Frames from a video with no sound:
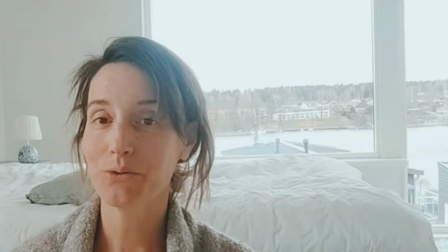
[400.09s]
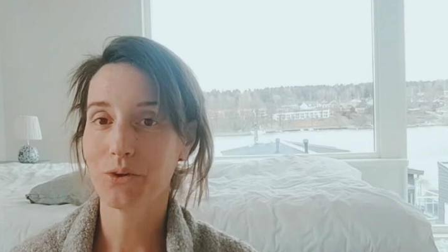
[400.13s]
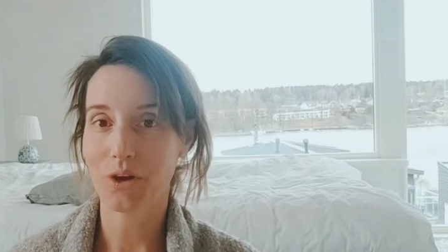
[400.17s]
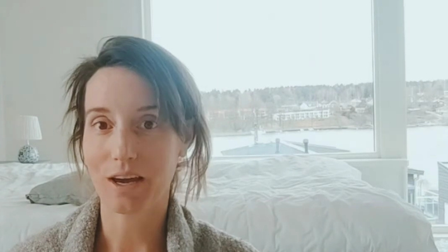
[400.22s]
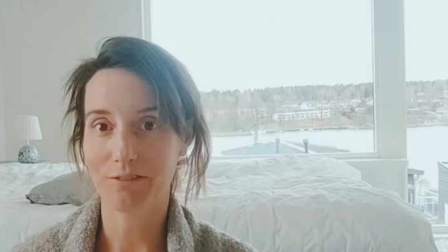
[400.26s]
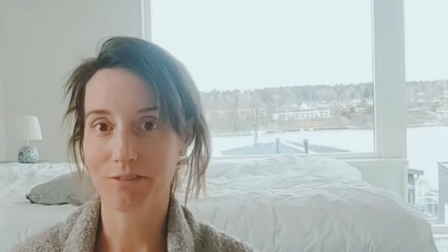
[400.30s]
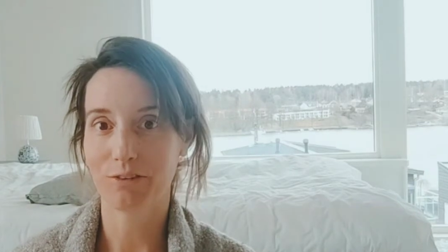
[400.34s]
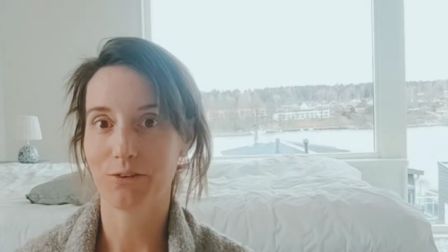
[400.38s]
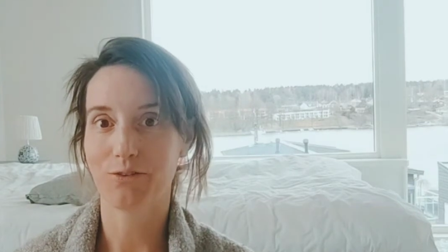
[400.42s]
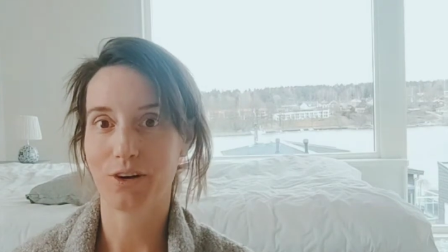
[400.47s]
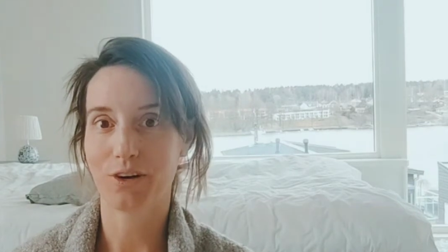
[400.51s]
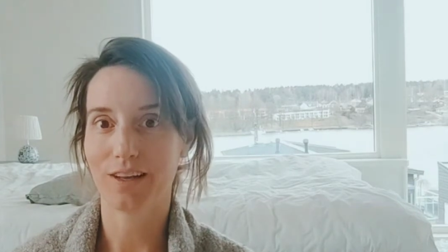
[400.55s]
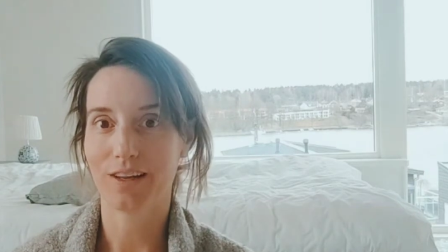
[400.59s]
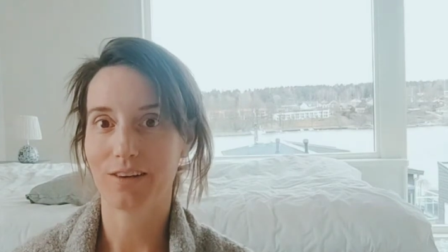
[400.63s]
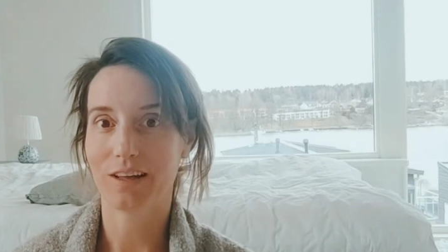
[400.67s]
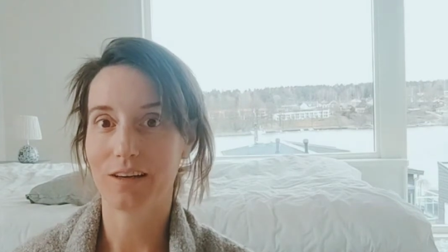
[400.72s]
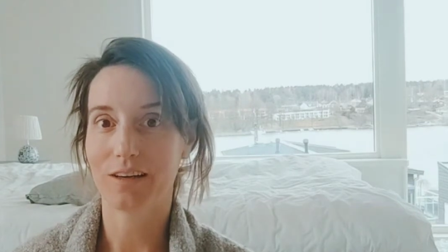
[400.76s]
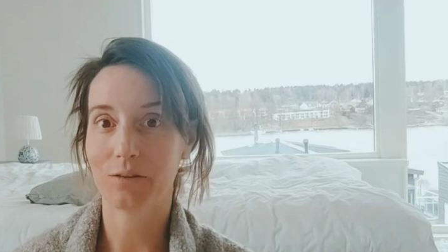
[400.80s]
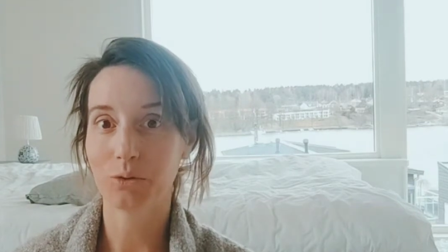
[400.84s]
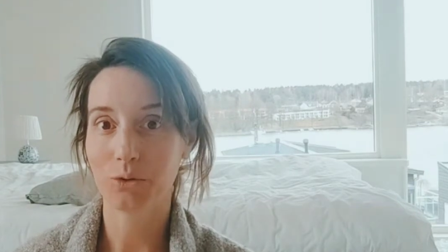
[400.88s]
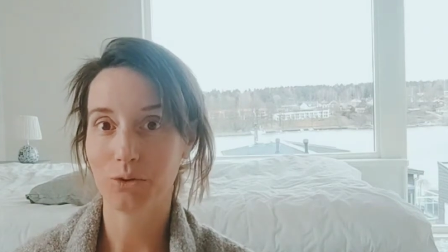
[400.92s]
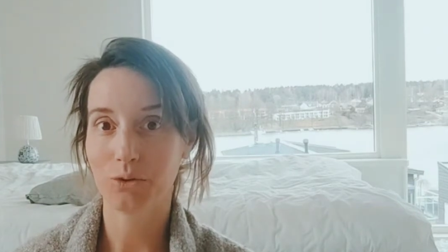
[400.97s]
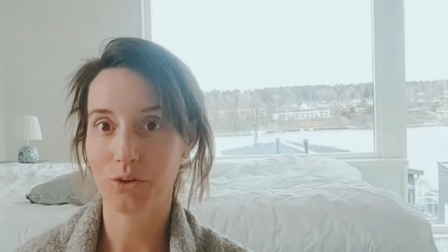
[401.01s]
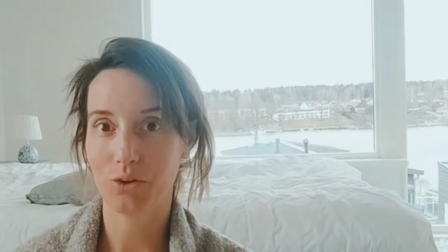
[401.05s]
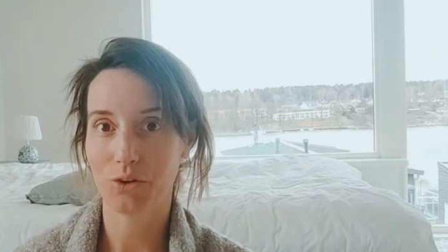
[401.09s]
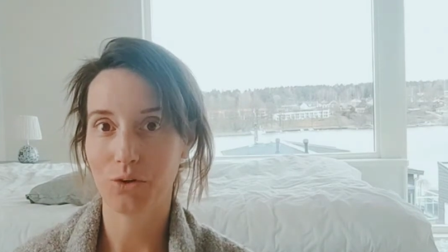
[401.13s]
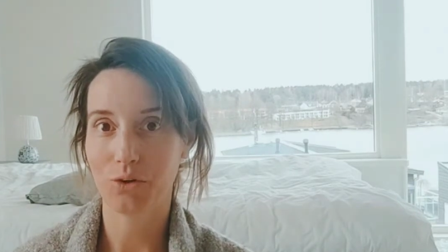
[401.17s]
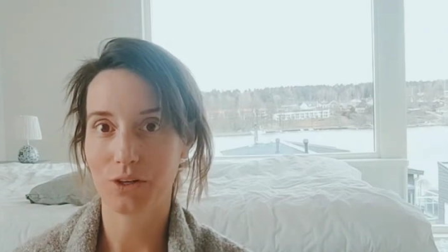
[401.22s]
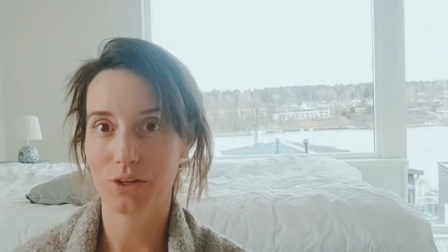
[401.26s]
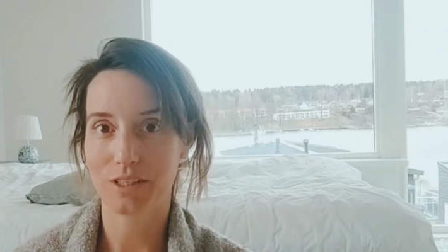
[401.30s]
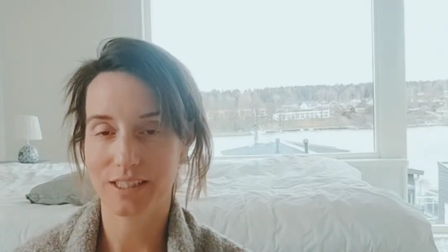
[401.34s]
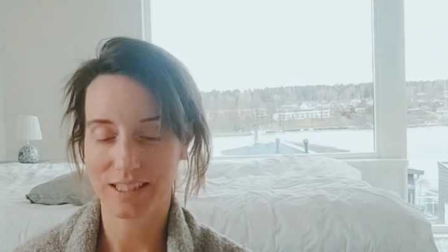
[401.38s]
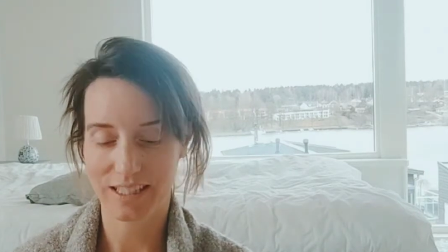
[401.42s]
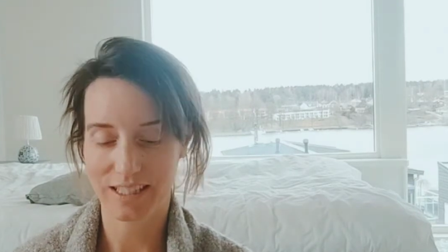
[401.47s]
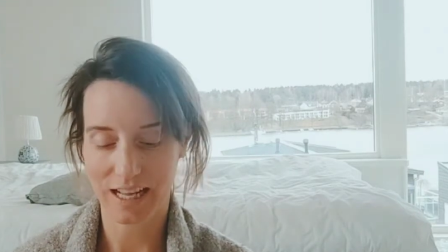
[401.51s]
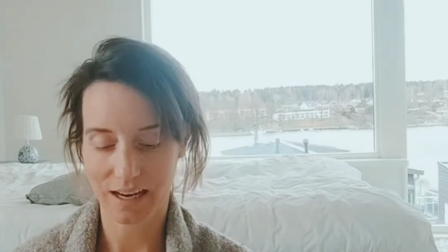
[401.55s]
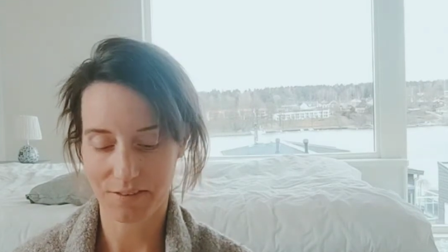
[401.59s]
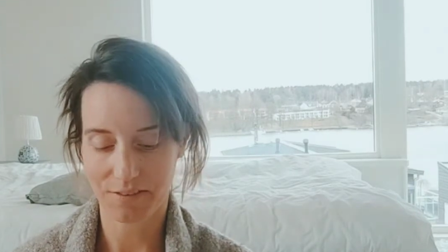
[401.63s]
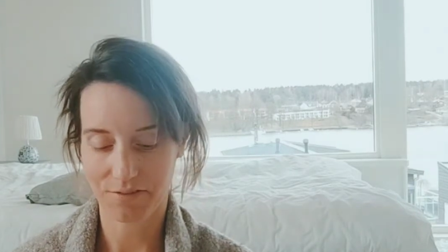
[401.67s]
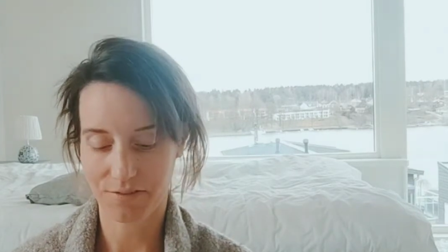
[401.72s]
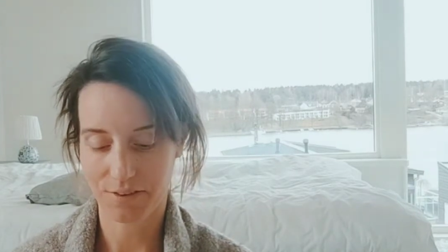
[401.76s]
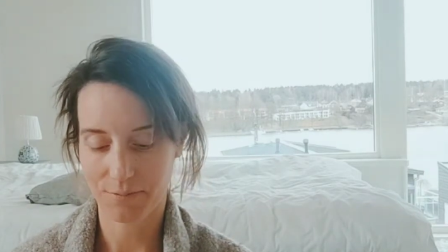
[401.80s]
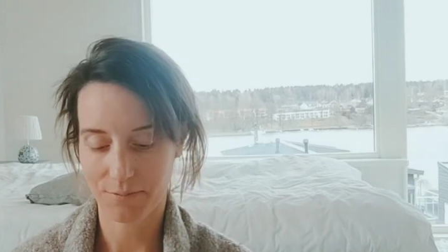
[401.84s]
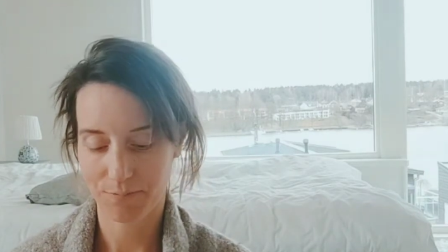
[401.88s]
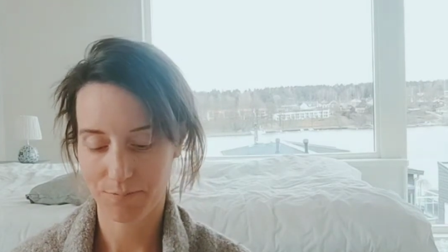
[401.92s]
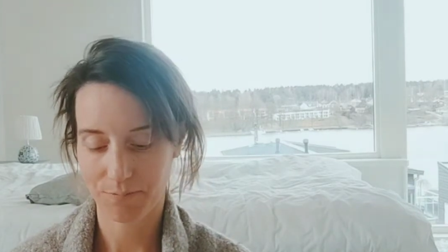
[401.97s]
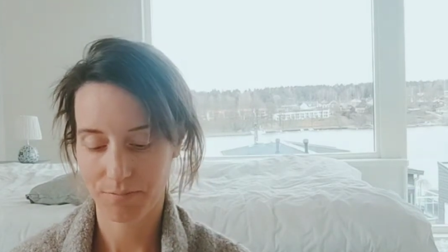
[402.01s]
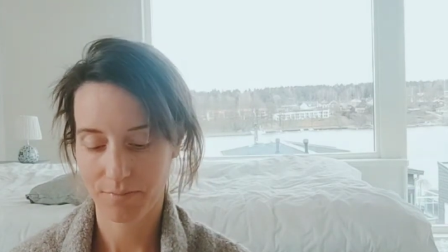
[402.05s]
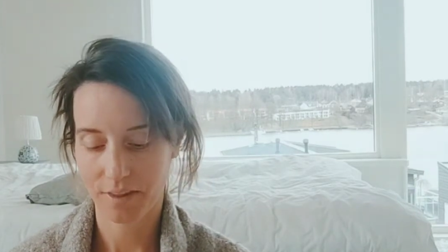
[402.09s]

you have to try it out yourself.